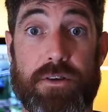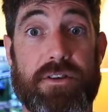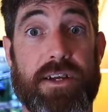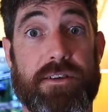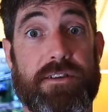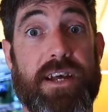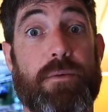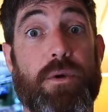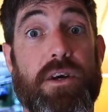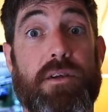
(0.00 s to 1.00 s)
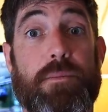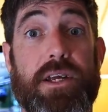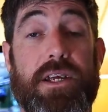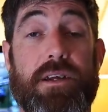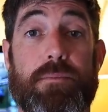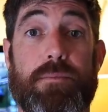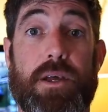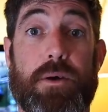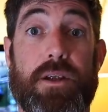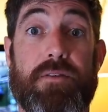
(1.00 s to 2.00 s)
because as I said, we're going to be
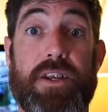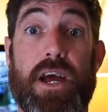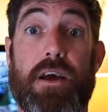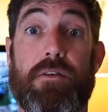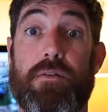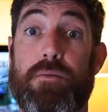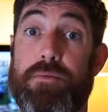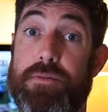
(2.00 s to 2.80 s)
doing a video